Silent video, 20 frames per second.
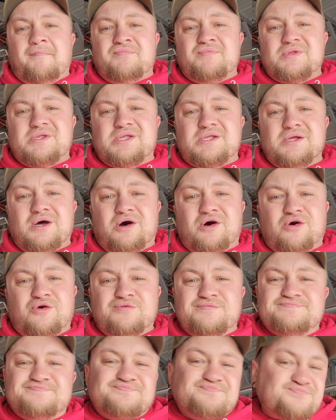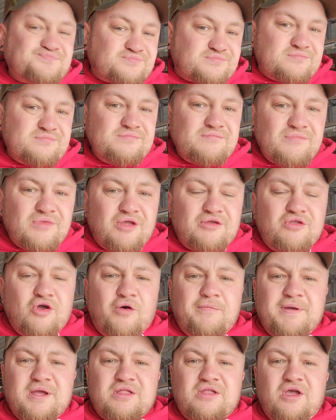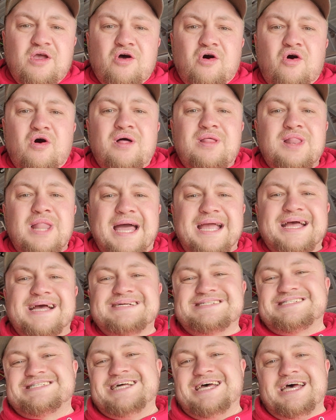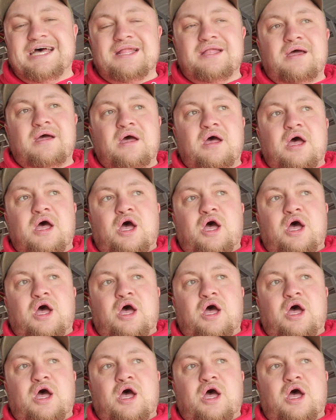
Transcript: So no big deal. Like I said,